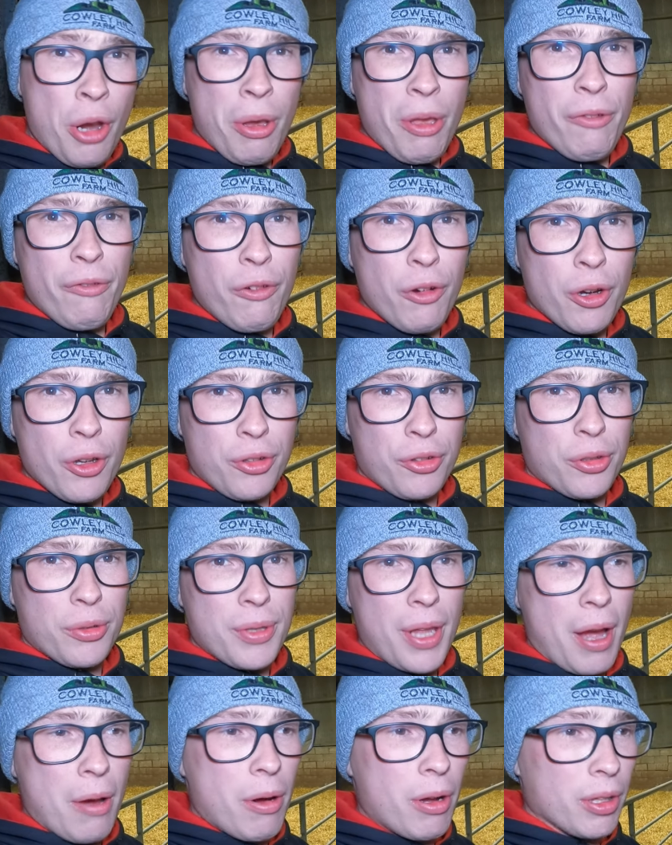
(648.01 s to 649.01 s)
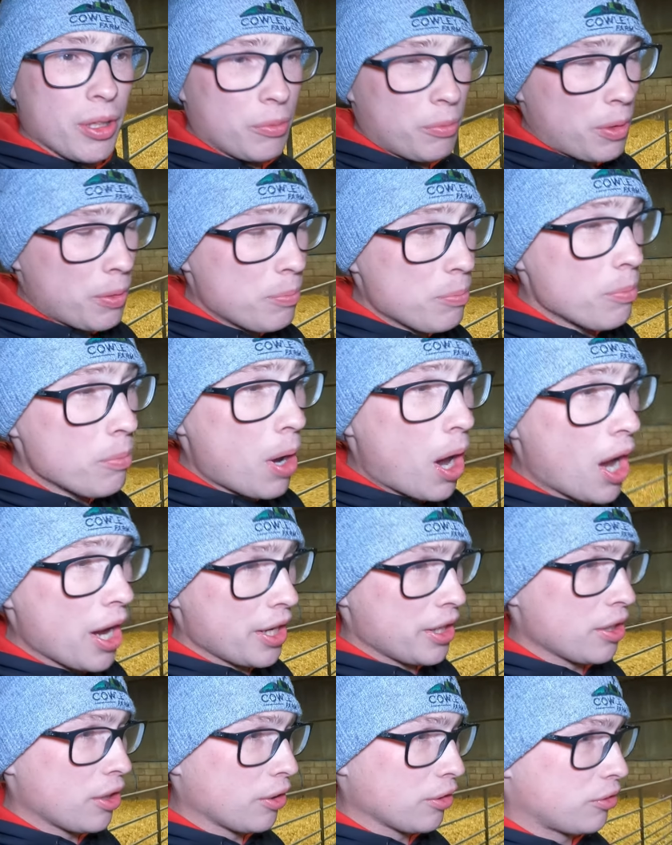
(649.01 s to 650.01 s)
Going forward from now on, we
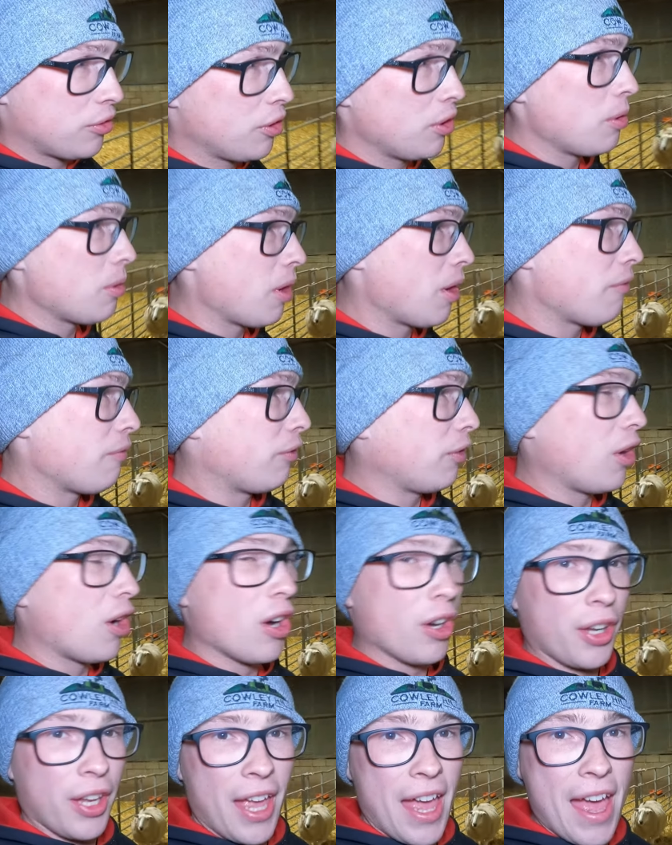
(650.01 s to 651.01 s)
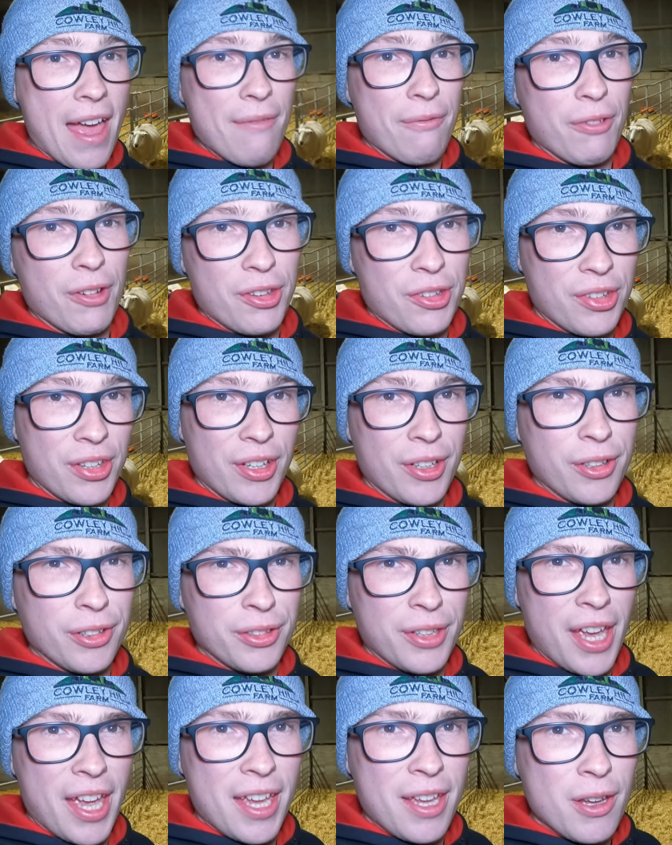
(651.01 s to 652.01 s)
might not do a vlog every
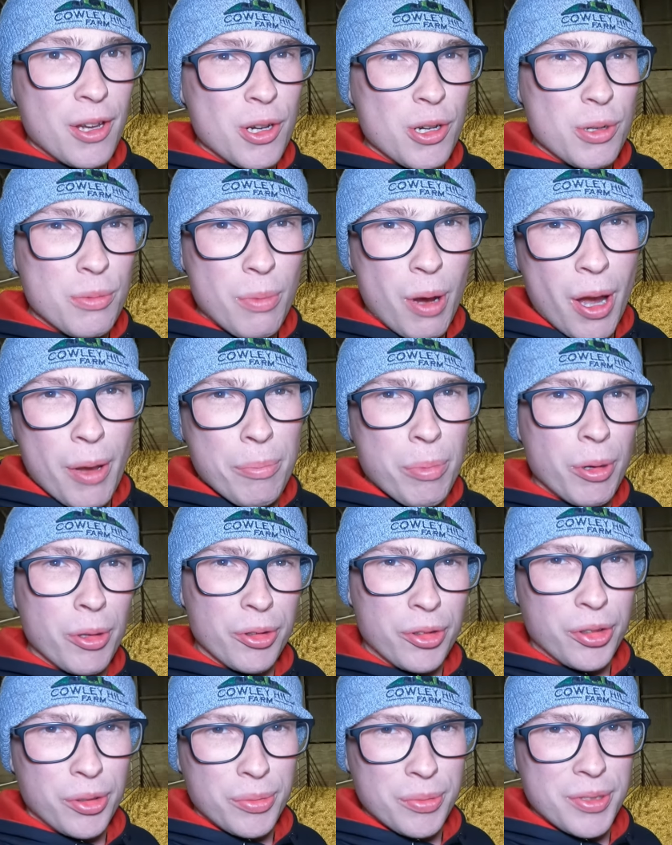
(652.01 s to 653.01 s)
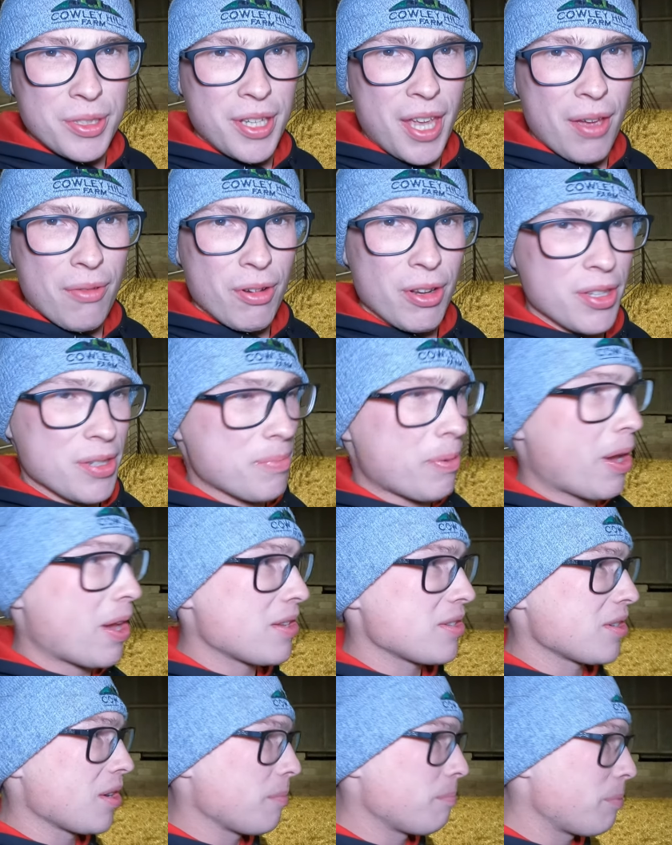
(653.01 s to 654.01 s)
single day. We might put some together, it
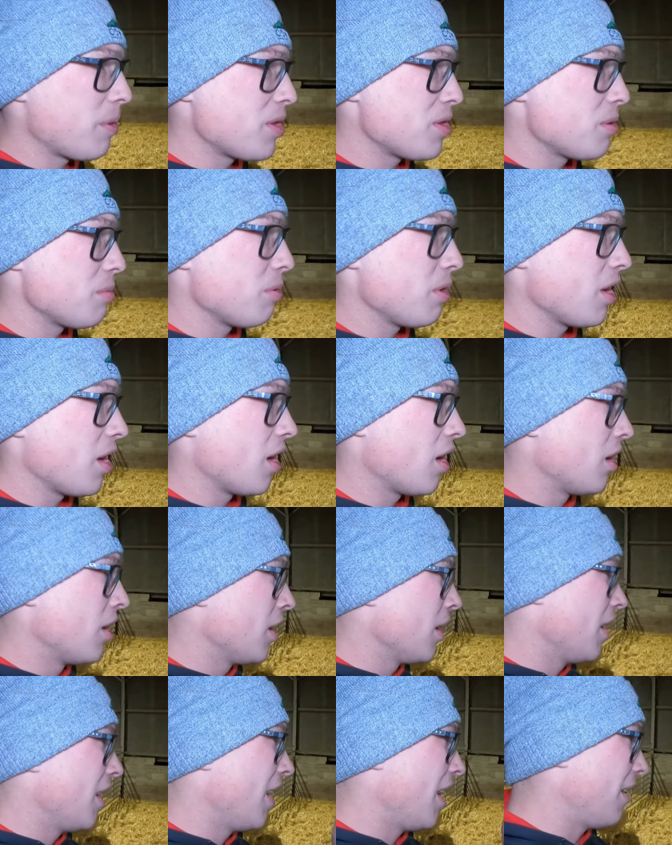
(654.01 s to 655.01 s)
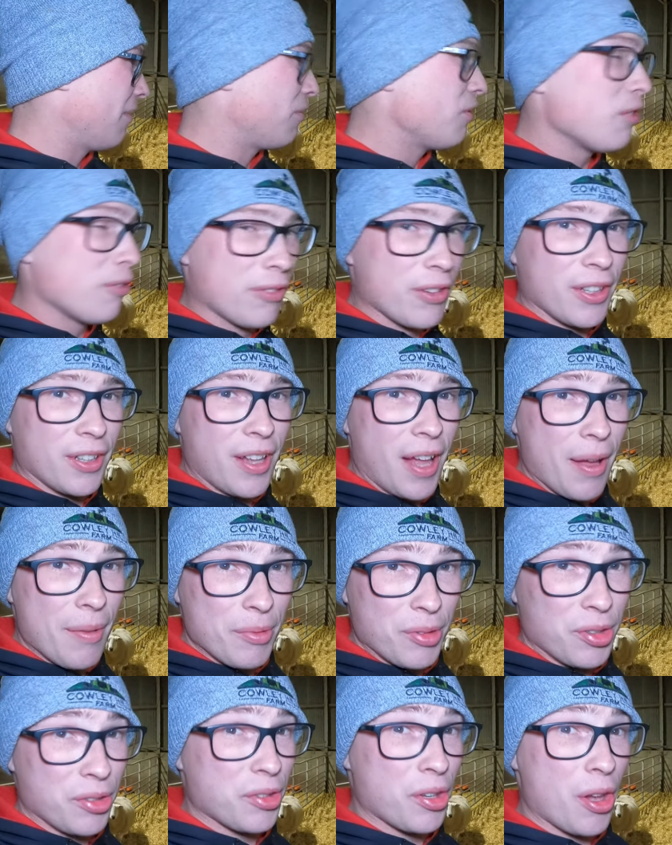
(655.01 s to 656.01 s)
depends how busy we are. If nothing
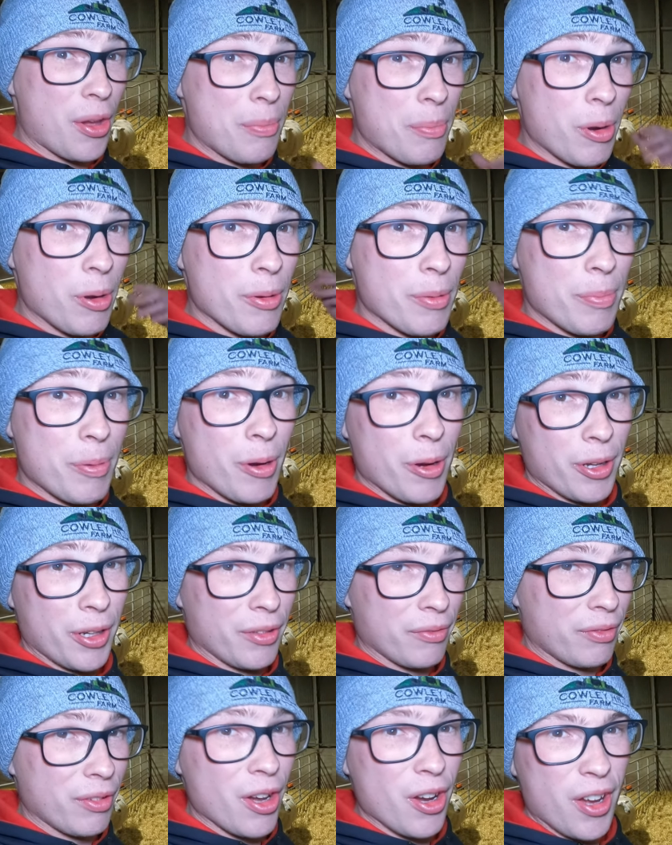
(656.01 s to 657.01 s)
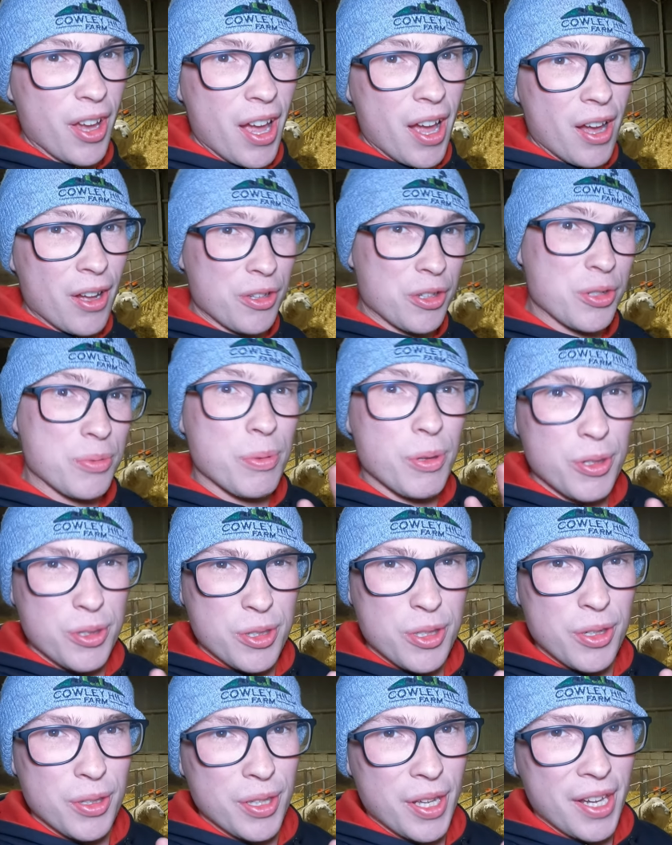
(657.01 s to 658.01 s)
lands, there's no point in putting a vlog out. I'll just
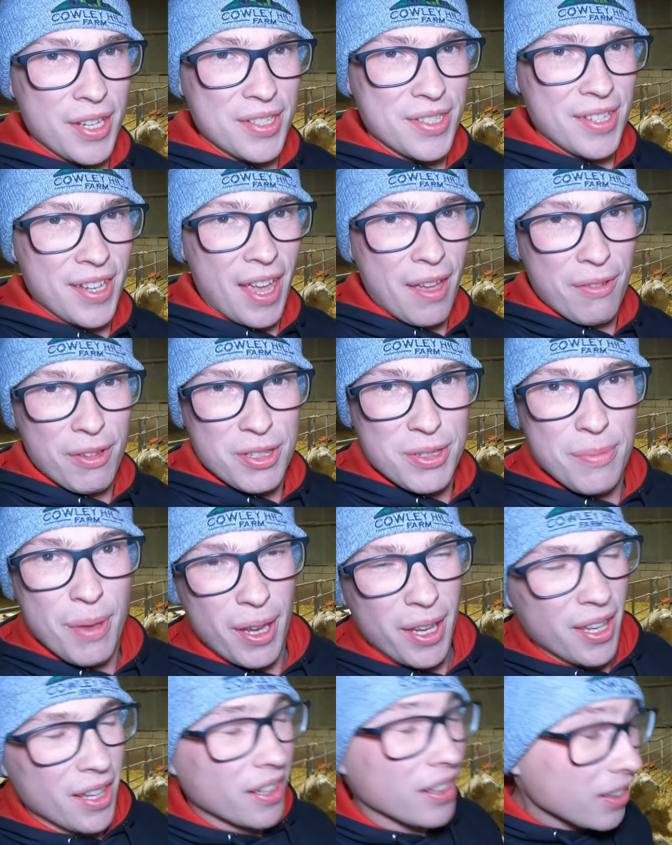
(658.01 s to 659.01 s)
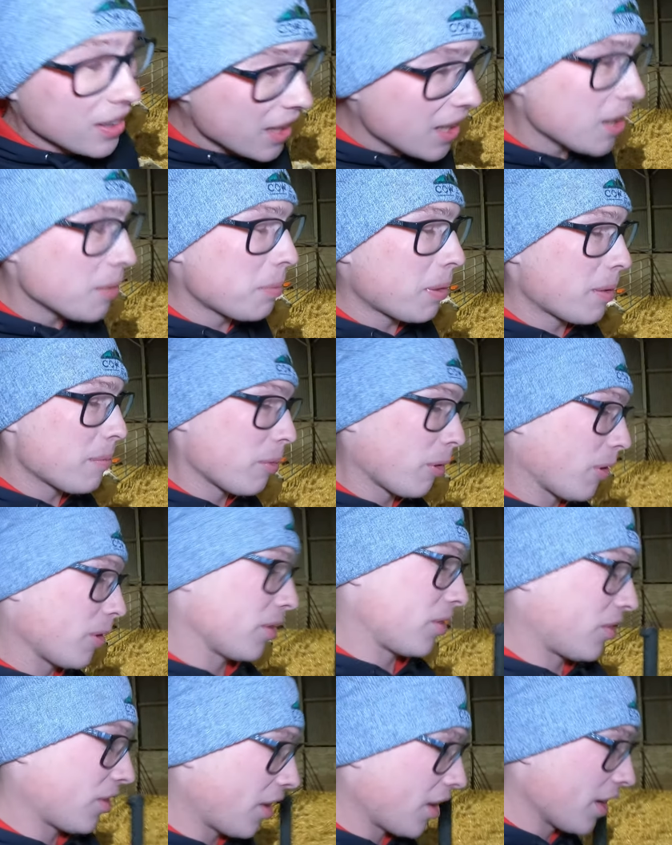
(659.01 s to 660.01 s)
put two days together to make it a little bit
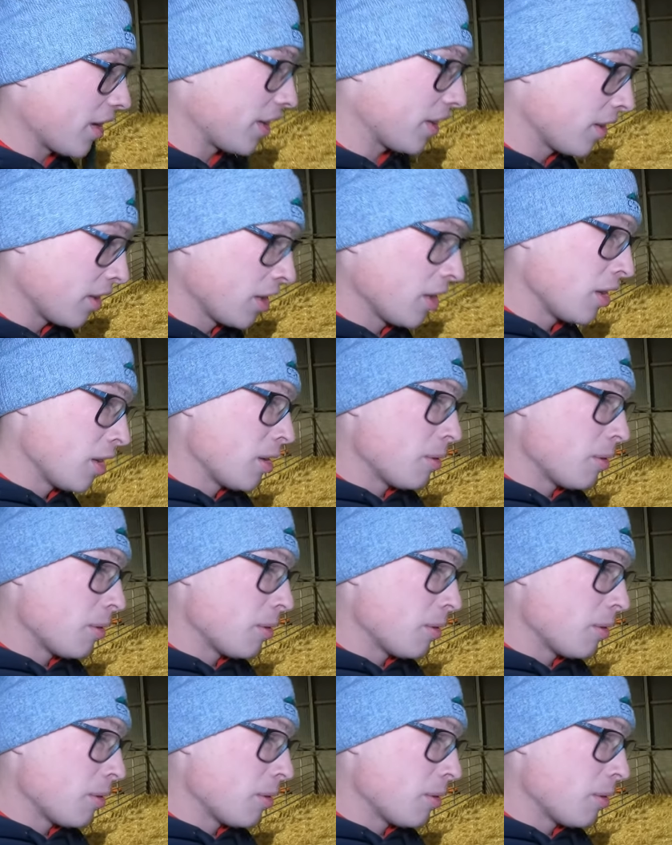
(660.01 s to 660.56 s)
more exciting.